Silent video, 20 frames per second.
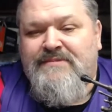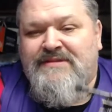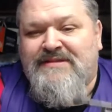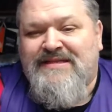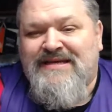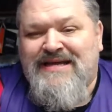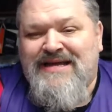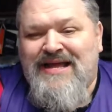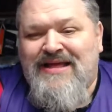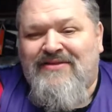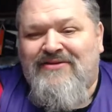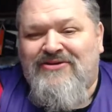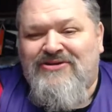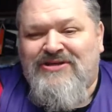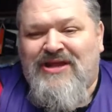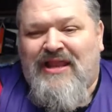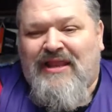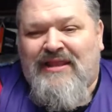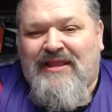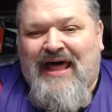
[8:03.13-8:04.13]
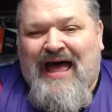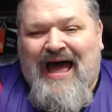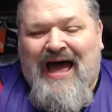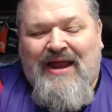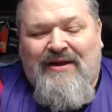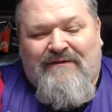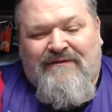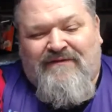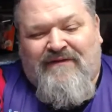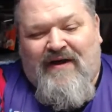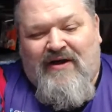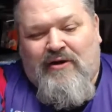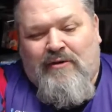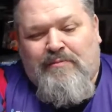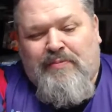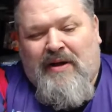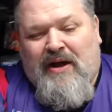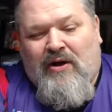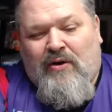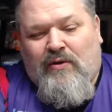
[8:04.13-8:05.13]
there's a lot of
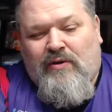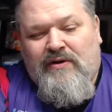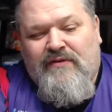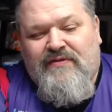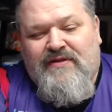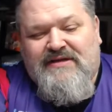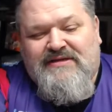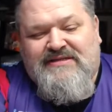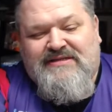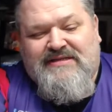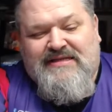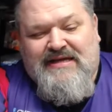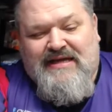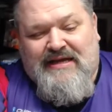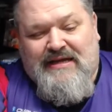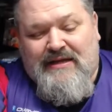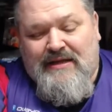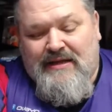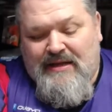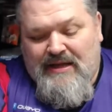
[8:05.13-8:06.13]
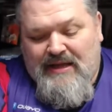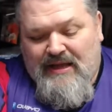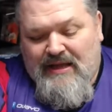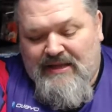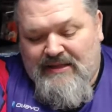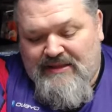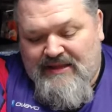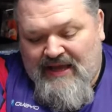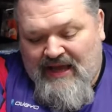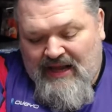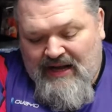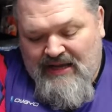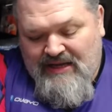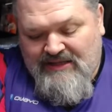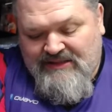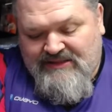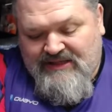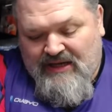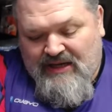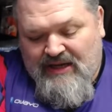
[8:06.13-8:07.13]
firepower in this thing. That
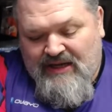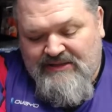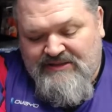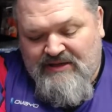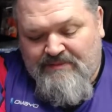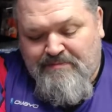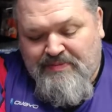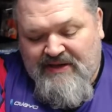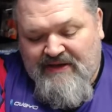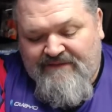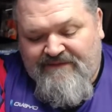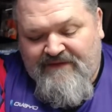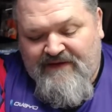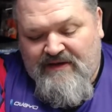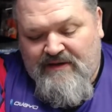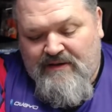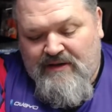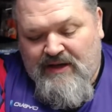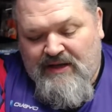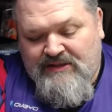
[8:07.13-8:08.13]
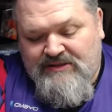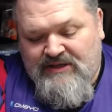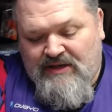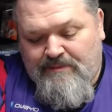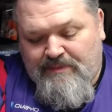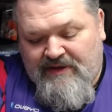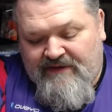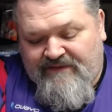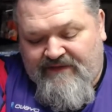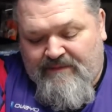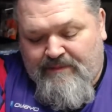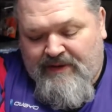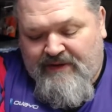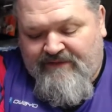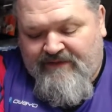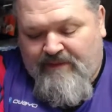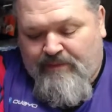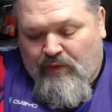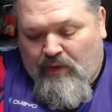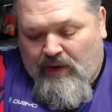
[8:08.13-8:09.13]
is it's a
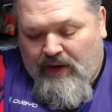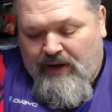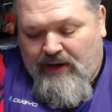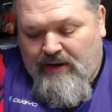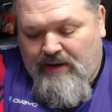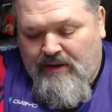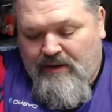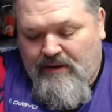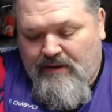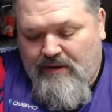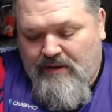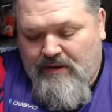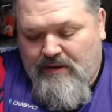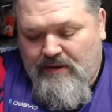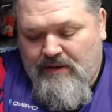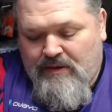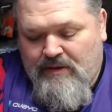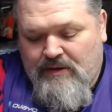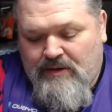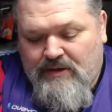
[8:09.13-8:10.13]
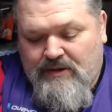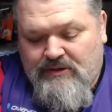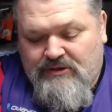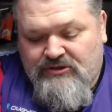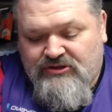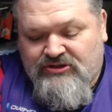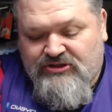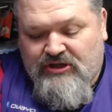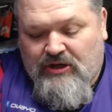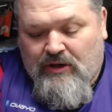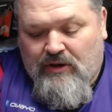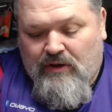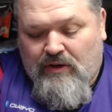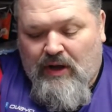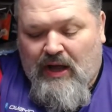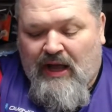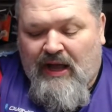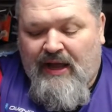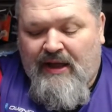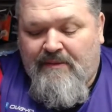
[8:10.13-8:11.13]
beefy boy.
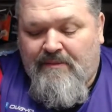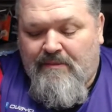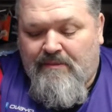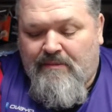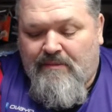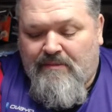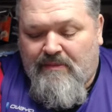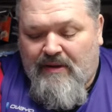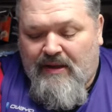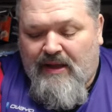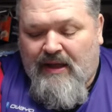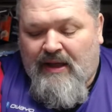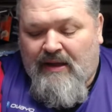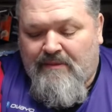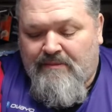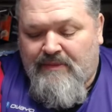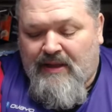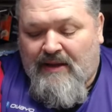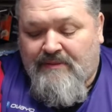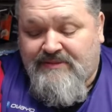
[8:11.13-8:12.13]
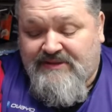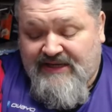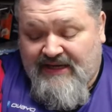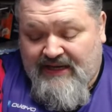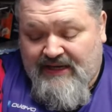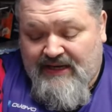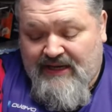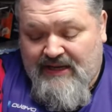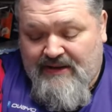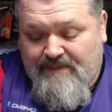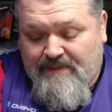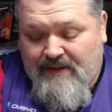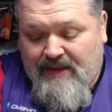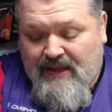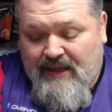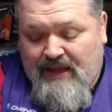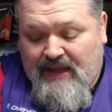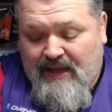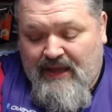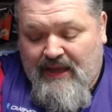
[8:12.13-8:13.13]
So I'm digging it,
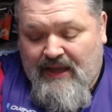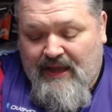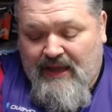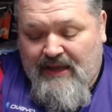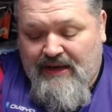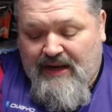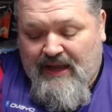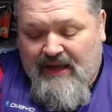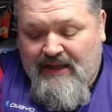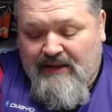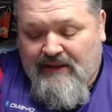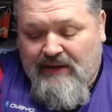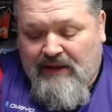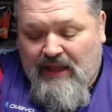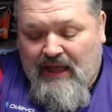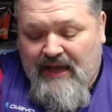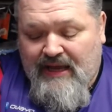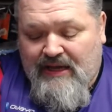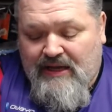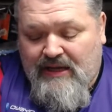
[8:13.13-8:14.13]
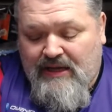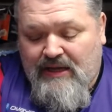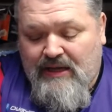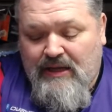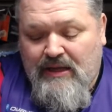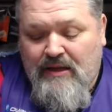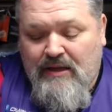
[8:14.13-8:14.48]
and I like